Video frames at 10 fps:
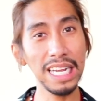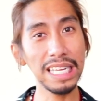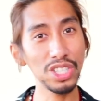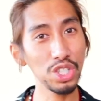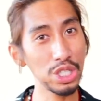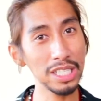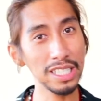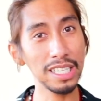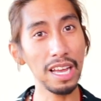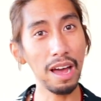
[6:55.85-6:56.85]
It's
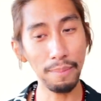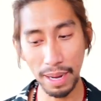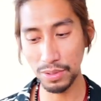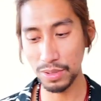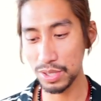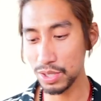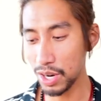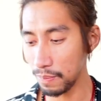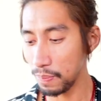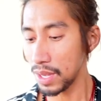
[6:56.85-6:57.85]
just about to
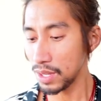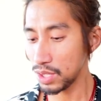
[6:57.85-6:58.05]
start.